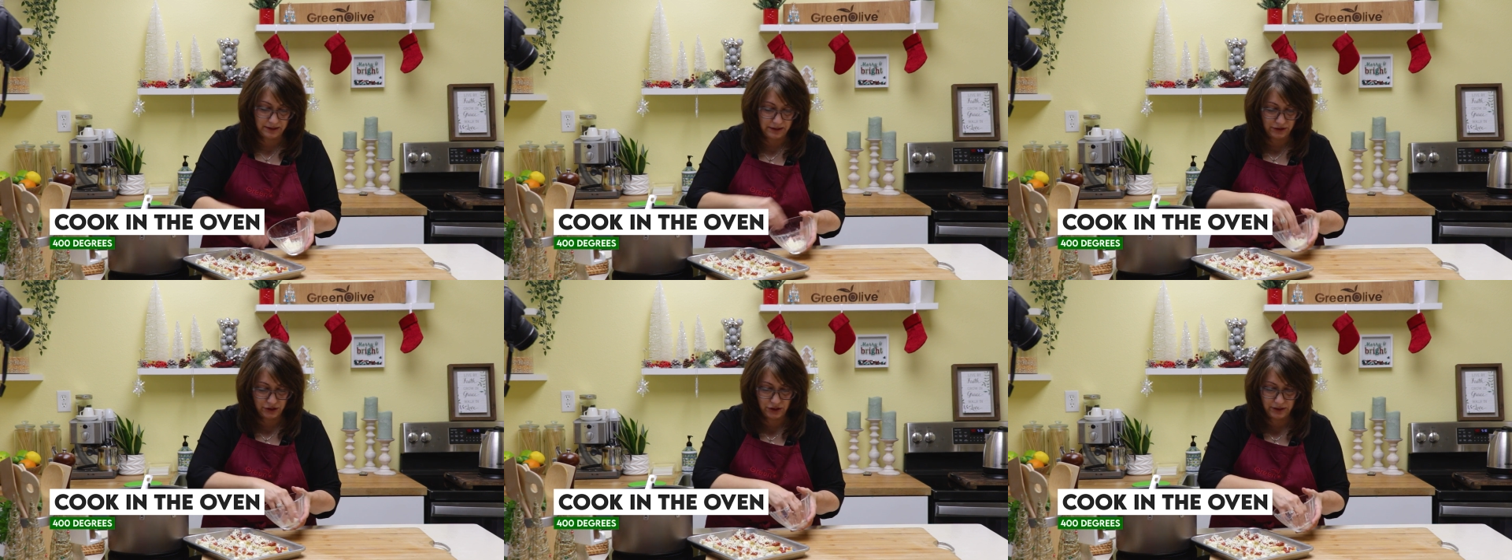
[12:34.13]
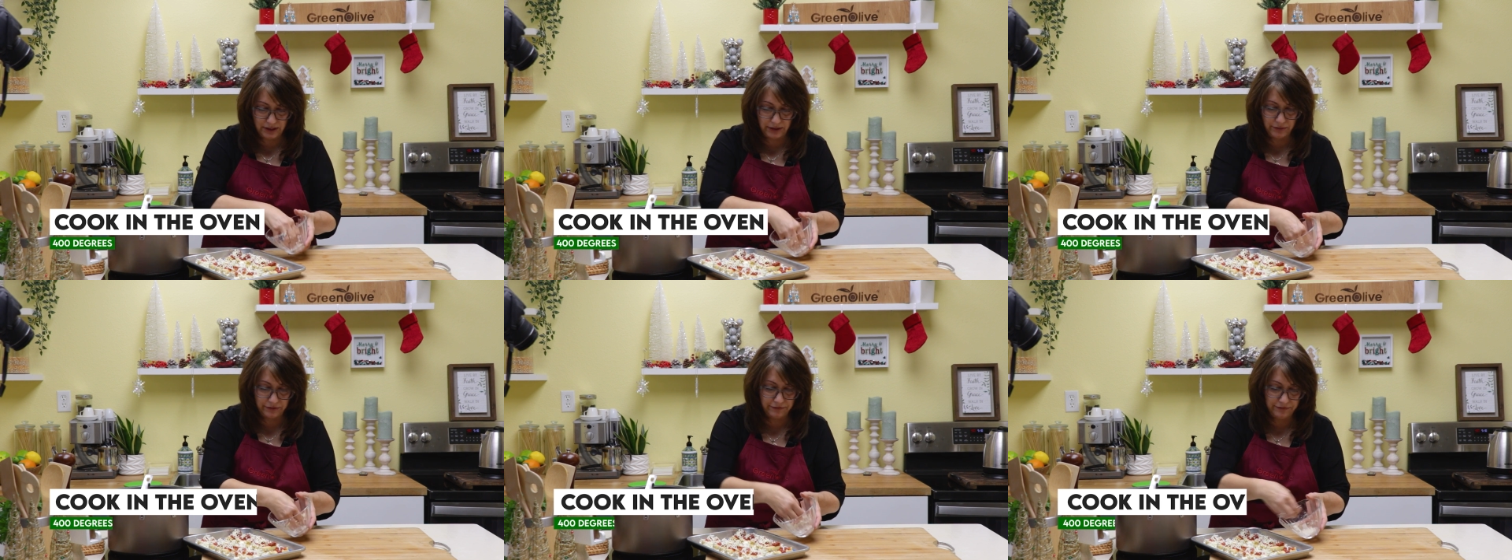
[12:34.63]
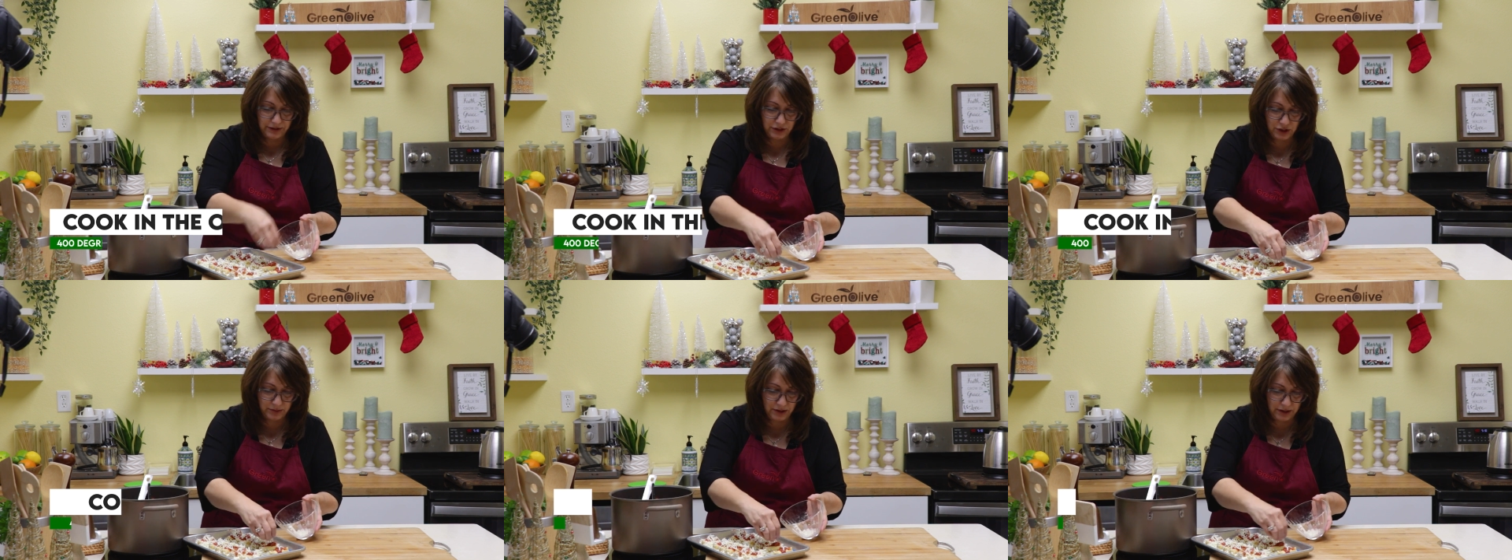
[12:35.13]
and then I'll show you how we
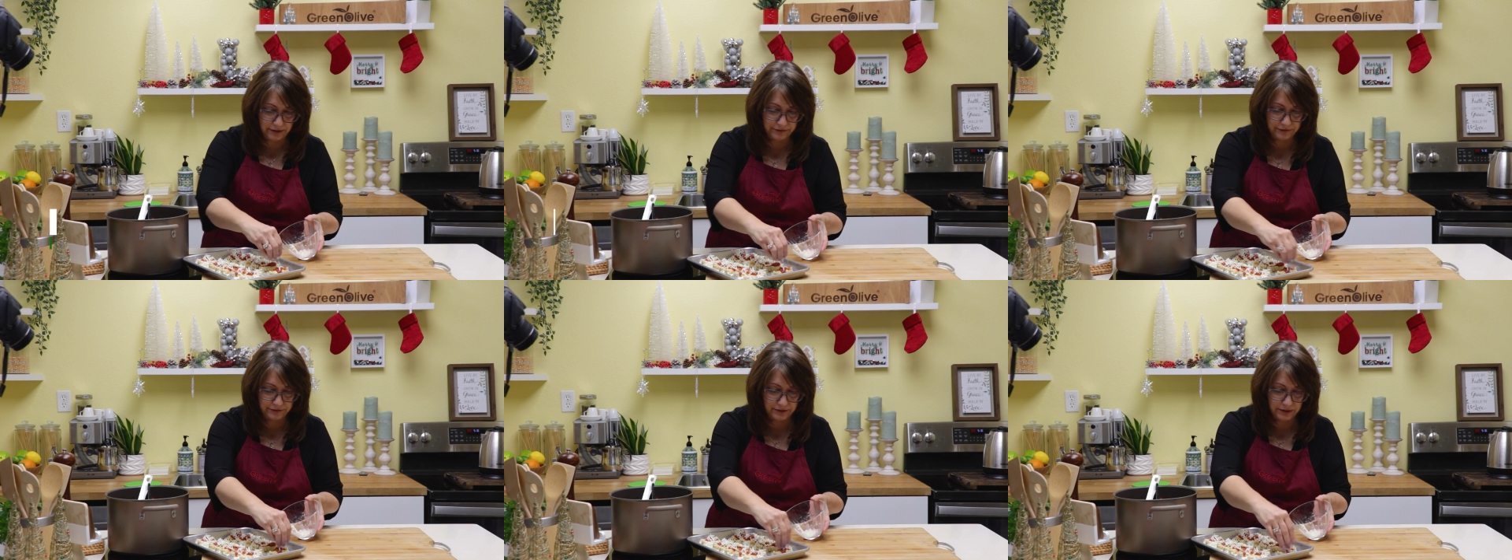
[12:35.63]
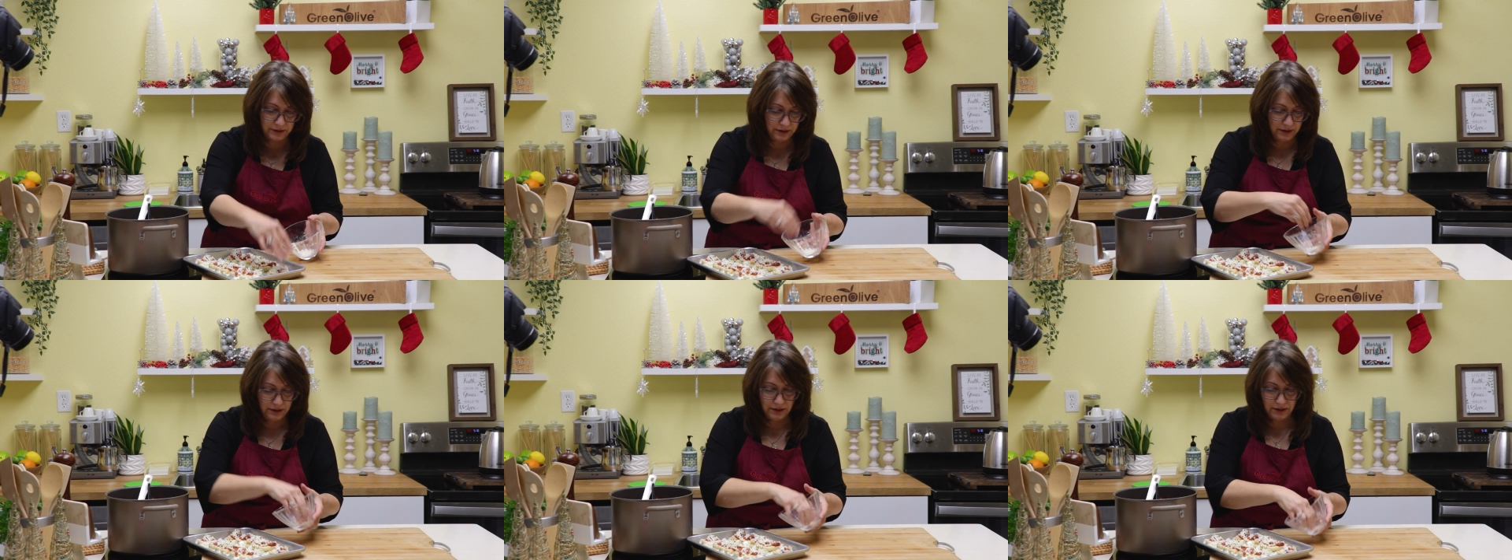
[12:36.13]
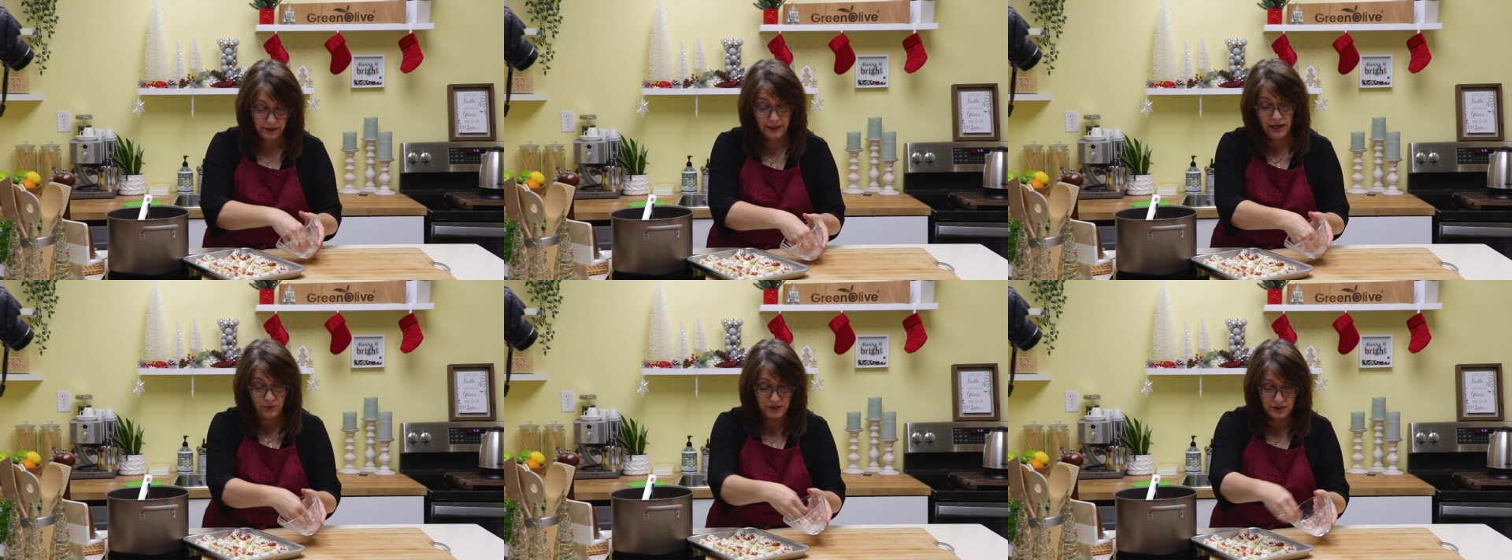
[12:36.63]
finish them off
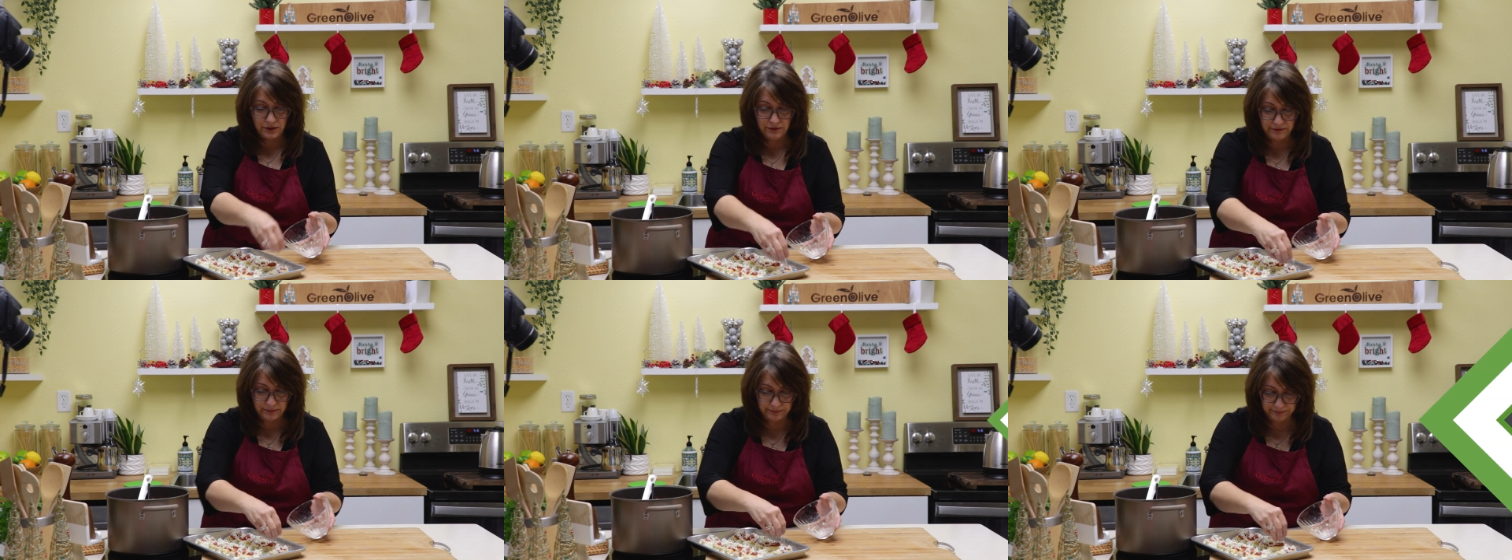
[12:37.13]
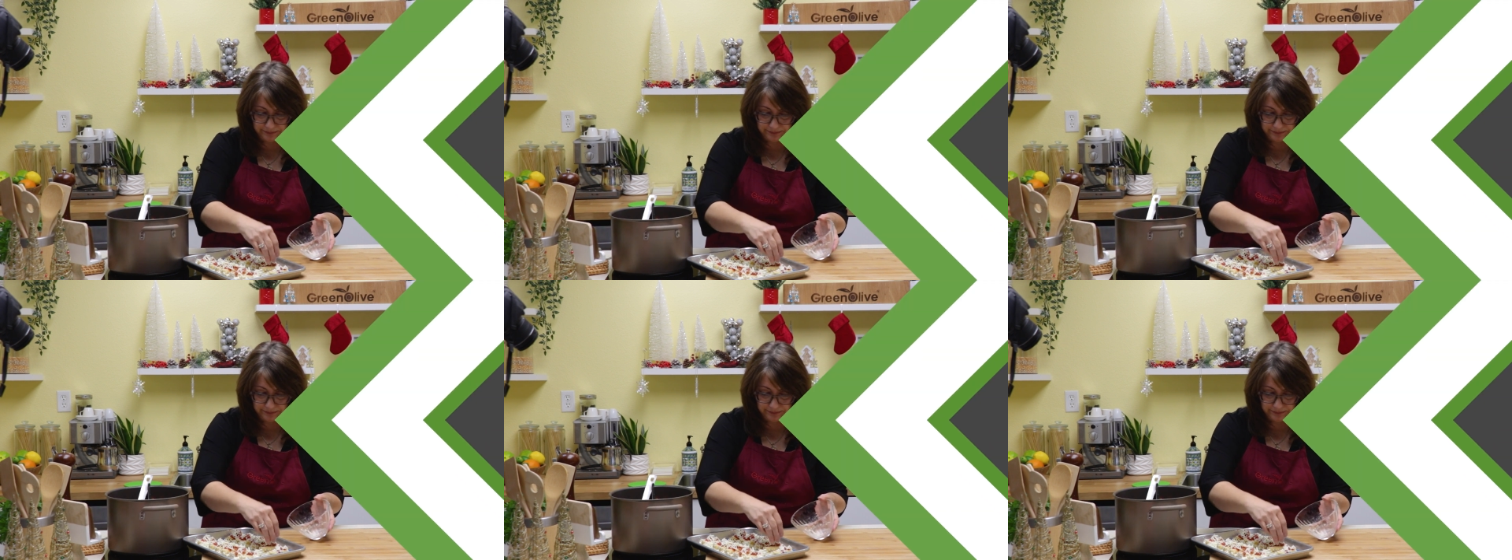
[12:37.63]
and how we serve them.